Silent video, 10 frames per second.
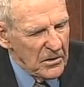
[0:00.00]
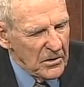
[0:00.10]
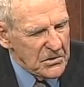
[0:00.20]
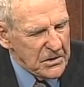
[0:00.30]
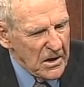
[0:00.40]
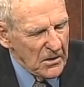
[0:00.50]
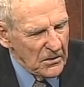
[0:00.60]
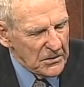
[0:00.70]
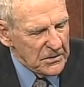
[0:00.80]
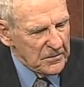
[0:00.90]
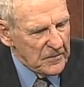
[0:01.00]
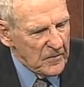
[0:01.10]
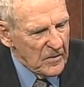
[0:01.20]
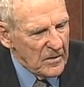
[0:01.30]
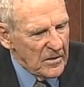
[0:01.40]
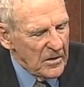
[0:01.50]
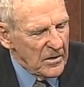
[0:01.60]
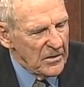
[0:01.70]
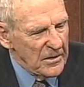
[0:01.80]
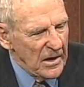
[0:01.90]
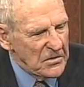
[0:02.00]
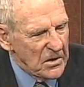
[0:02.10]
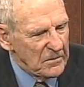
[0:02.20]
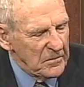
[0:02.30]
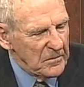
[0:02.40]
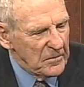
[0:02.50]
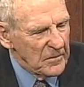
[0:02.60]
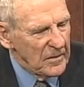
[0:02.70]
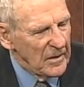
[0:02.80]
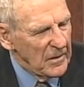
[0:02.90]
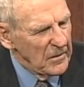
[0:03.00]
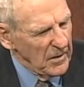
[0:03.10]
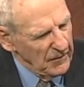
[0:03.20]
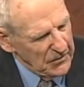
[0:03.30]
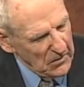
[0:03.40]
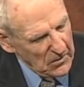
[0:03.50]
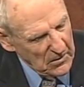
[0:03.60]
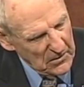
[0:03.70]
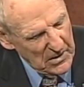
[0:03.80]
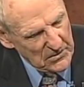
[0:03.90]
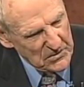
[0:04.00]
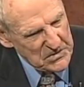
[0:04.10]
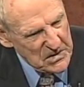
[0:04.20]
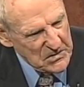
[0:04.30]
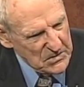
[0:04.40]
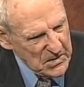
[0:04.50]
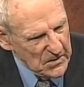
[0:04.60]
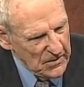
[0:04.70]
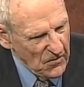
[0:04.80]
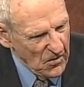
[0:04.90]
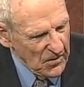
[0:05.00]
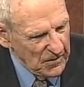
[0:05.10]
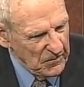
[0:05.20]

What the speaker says: Skills. They should, if they're in their senior year, they've already